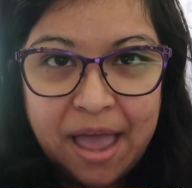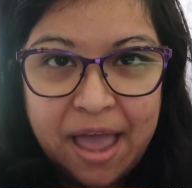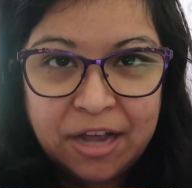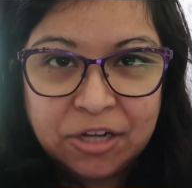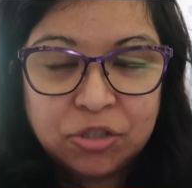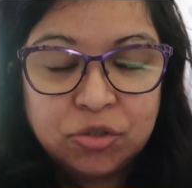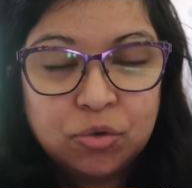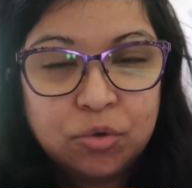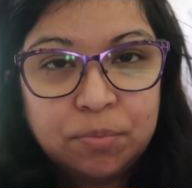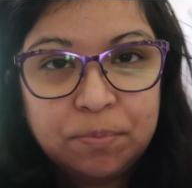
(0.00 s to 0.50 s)

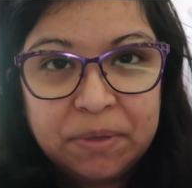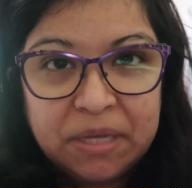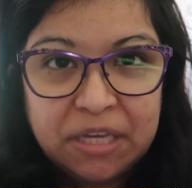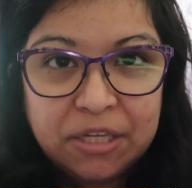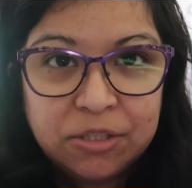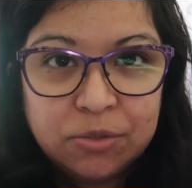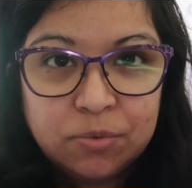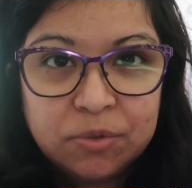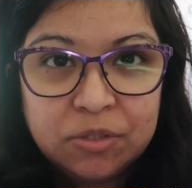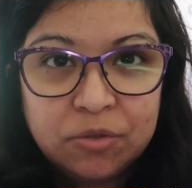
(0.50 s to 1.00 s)
actual
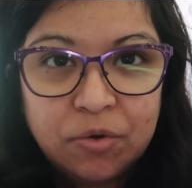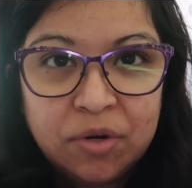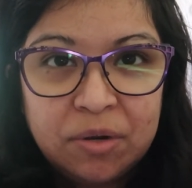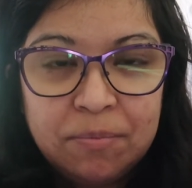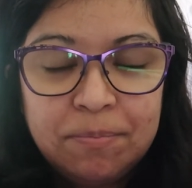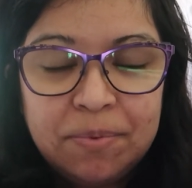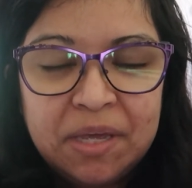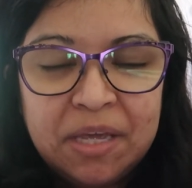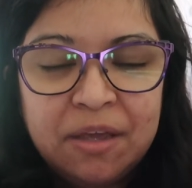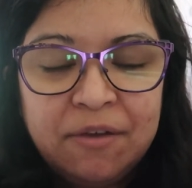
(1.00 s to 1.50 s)
piece was going to
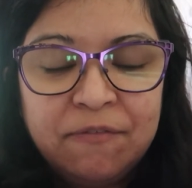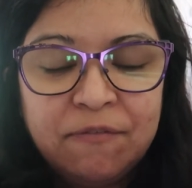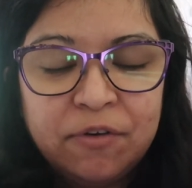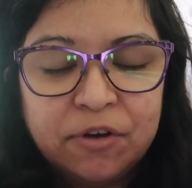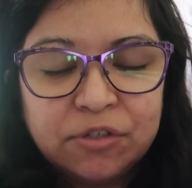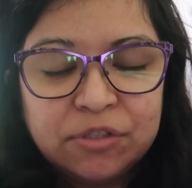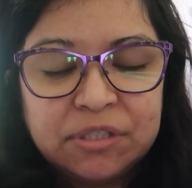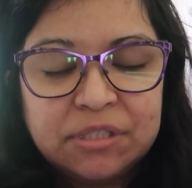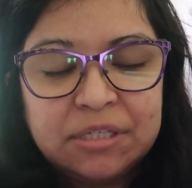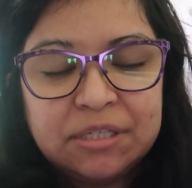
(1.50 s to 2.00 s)
be
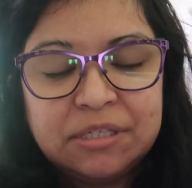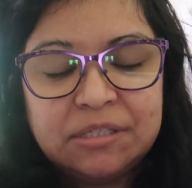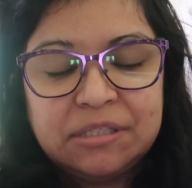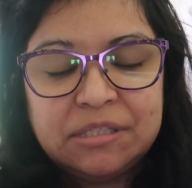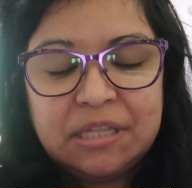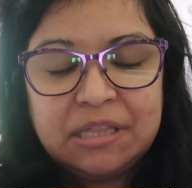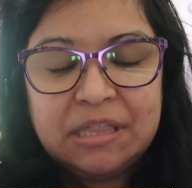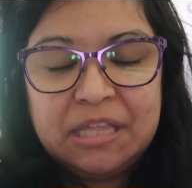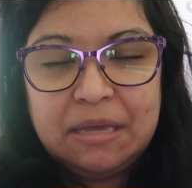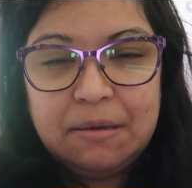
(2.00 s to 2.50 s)
versus
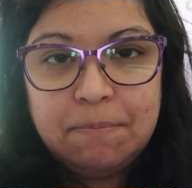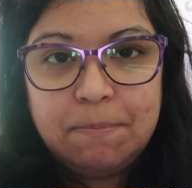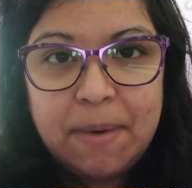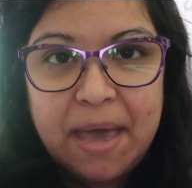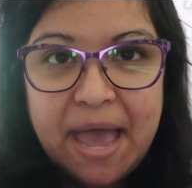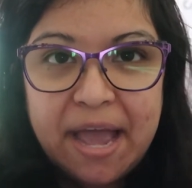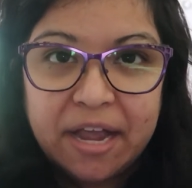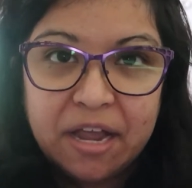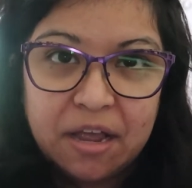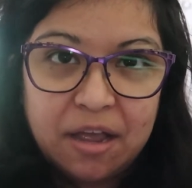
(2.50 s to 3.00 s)
the
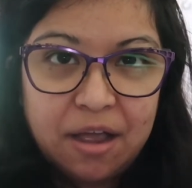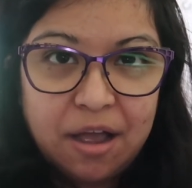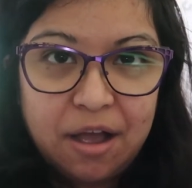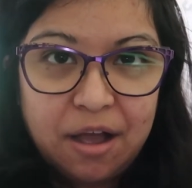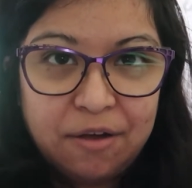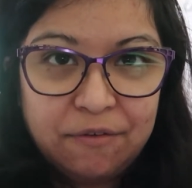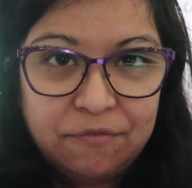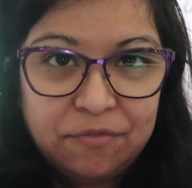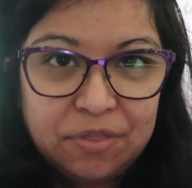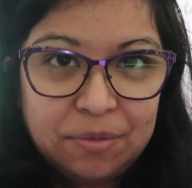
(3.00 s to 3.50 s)
back
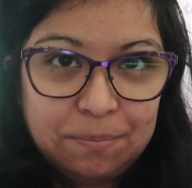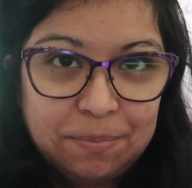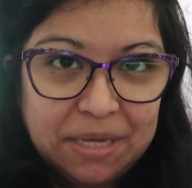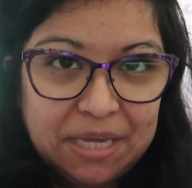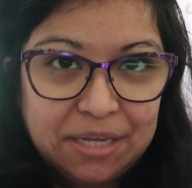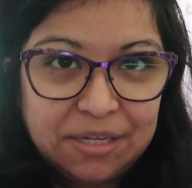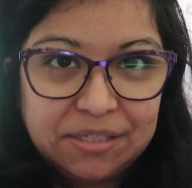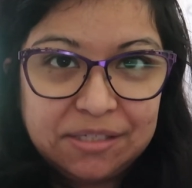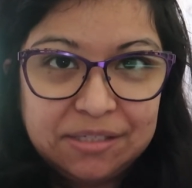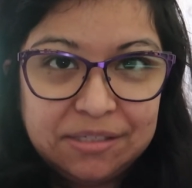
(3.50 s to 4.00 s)
of the
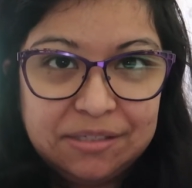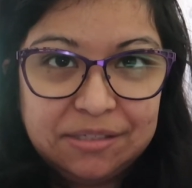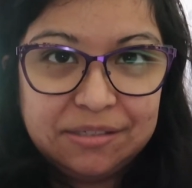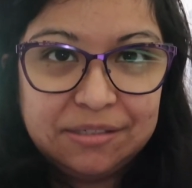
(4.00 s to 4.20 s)
piece.